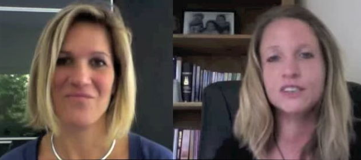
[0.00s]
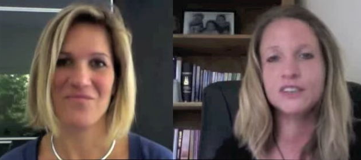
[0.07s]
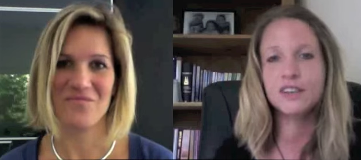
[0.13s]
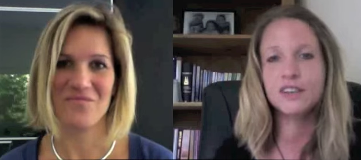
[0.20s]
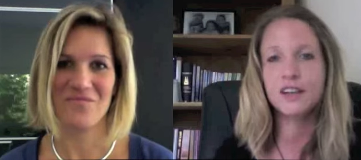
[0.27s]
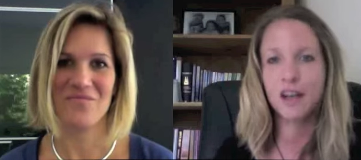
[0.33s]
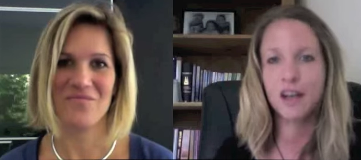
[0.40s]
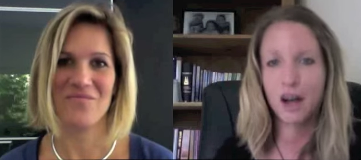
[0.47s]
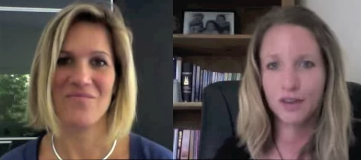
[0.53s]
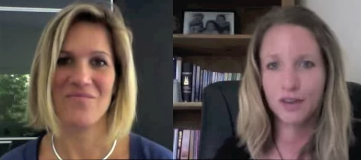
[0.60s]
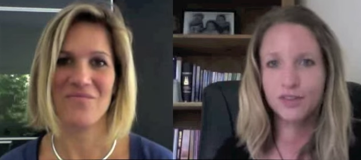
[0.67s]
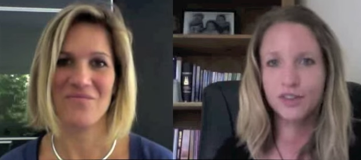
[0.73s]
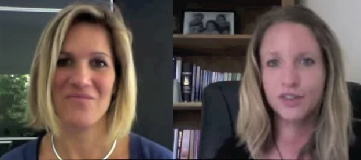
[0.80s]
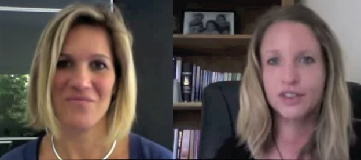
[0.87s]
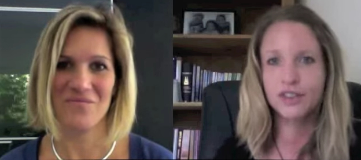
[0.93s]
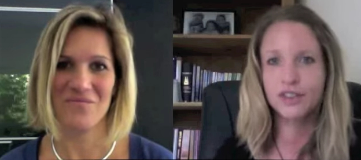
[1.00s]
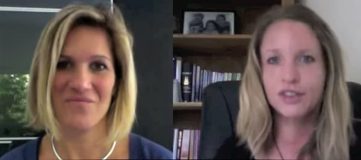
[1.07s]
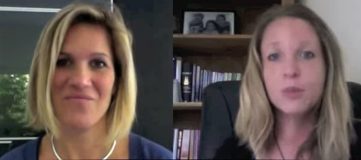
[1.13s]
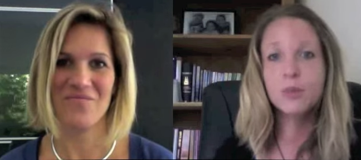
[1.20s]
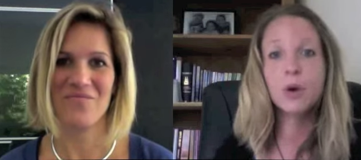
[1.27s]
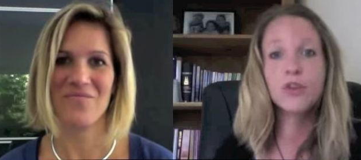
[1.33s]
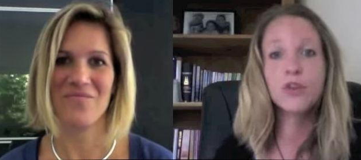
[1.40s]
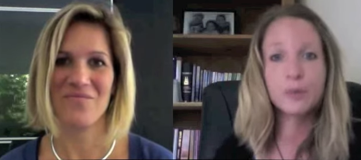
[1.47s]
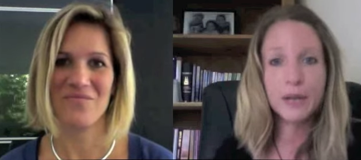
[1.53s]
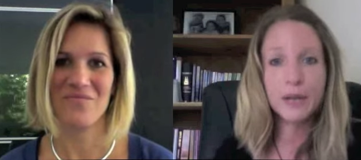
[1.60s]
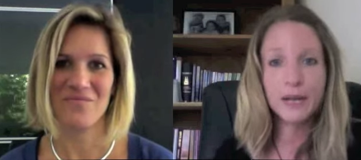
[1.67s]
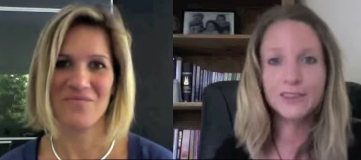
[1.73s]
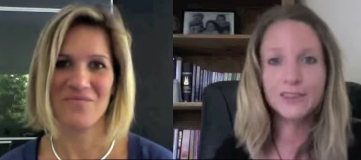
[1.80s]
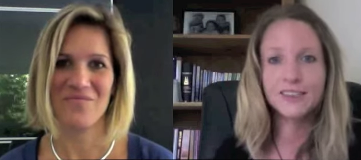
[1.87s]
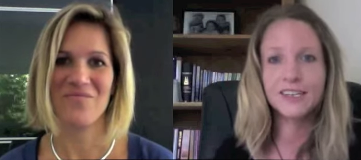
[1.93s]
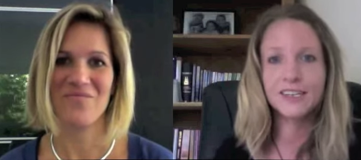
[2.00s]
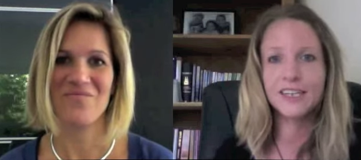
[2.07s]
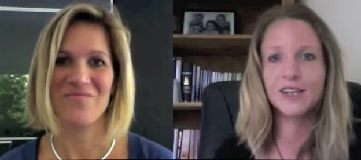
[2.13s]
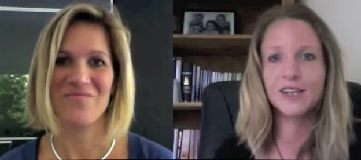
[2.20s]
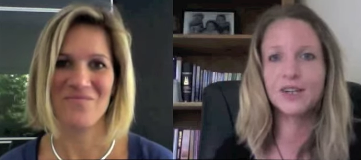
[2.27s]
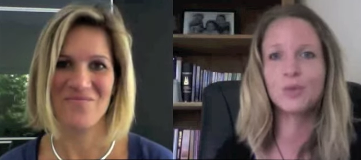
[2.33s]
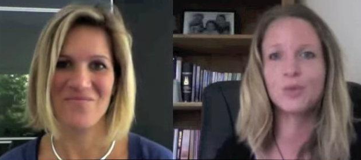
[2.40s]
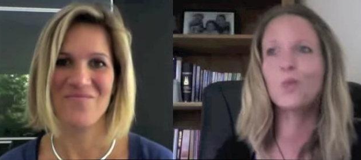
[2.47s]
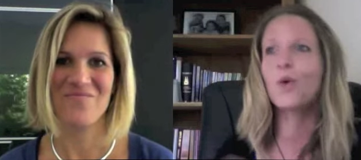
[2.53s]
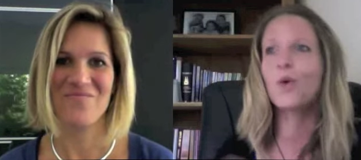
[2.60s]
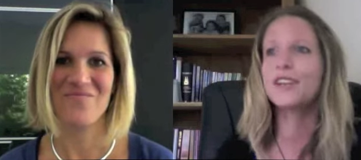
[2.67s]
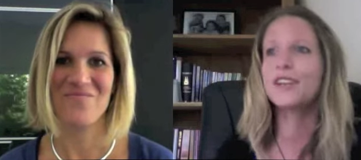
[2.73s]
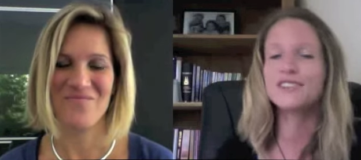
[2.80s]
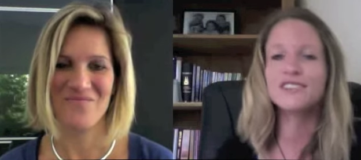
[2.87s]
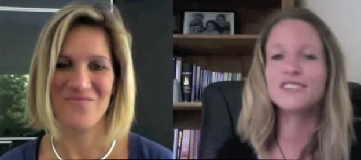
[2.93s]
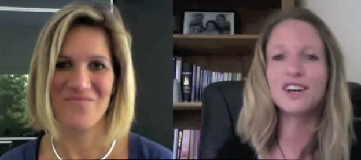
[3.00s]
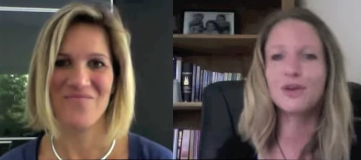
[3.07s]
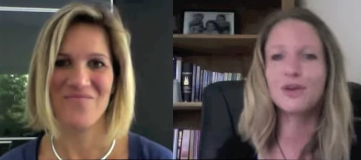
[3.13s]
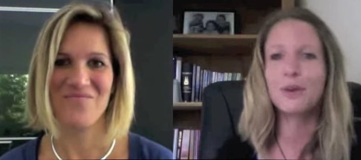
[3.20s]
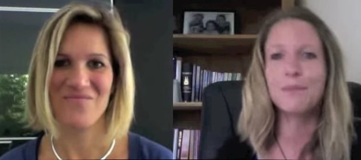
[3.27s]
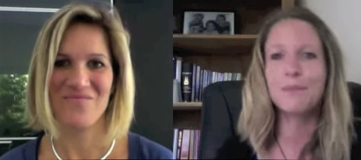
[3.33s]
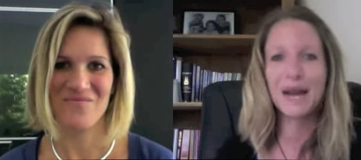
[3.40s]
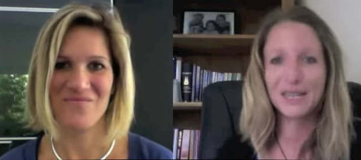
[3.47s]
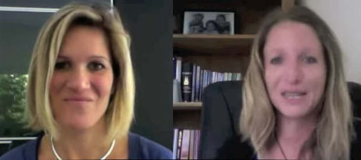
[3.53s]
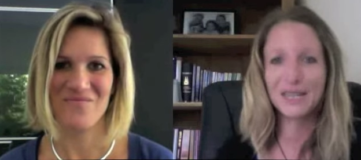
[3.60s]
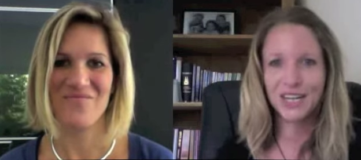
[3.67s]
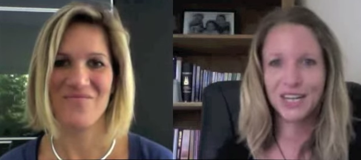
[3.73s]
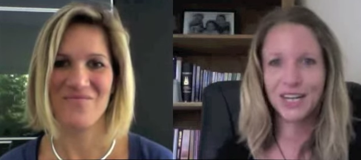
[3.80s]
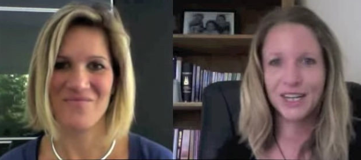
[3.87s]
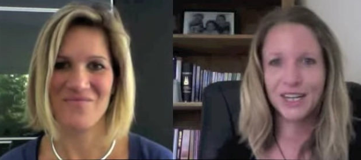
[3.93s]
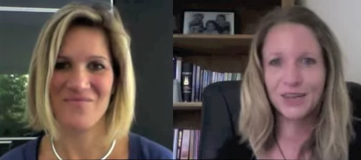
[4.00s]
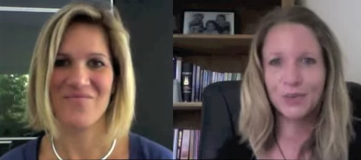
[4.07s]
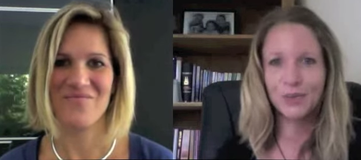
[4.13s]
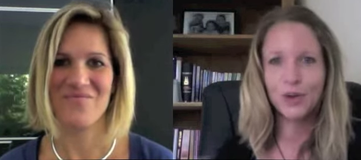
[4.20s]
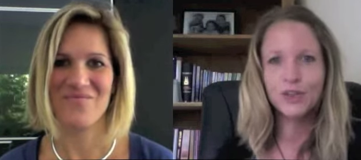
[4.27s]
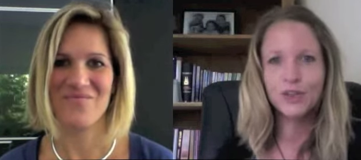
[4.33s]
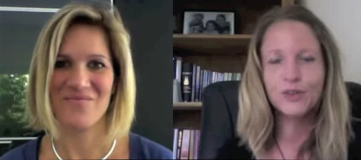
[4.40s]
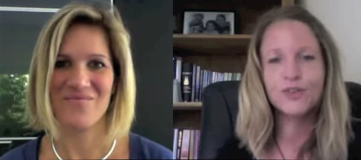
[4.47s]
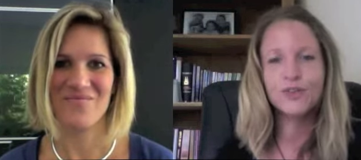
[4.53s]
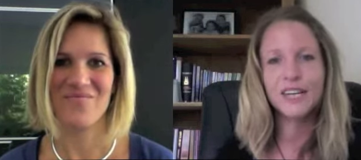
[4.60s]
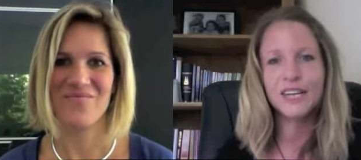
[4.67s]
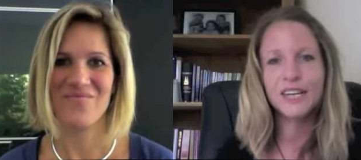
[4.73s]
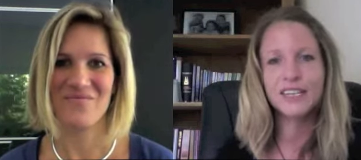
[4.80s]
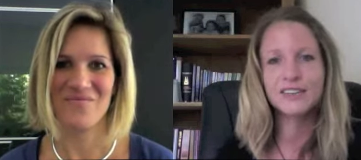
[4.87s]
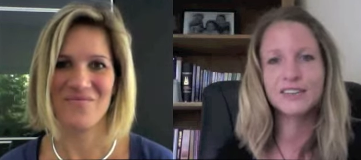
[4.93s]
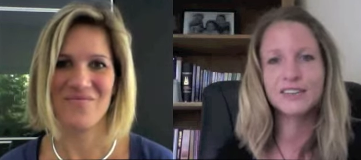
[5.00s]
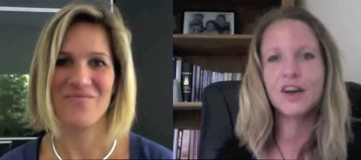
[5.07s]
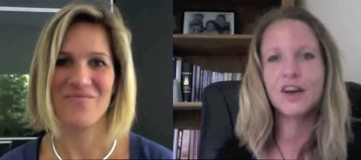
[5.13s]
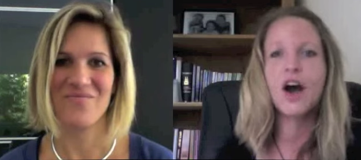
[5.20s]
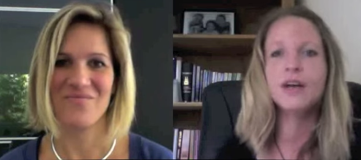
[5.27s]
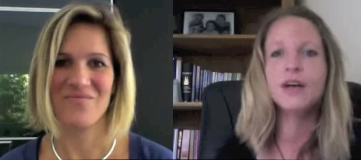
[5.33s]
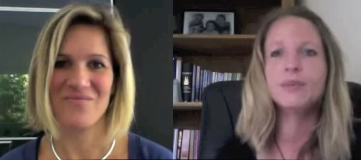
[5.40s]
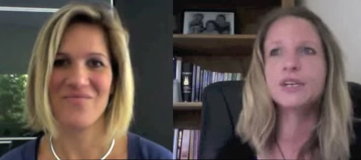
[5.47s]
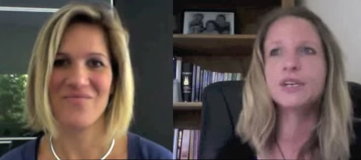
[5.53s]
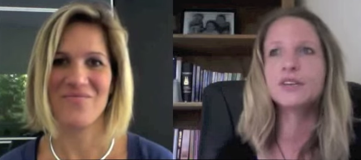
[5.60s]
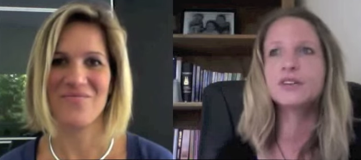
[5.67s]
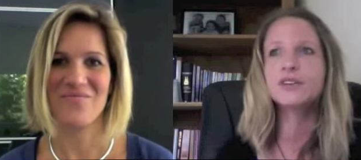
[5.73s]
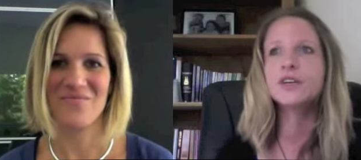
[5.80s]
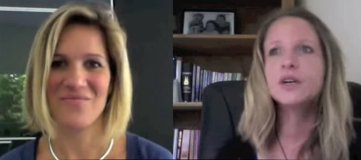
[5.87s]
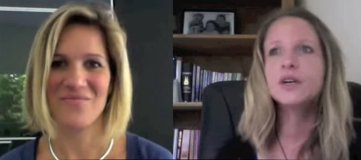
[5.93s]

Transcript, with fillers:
Speaker 1: into love and possibility and wonder and magic? What are you feeling inside? Because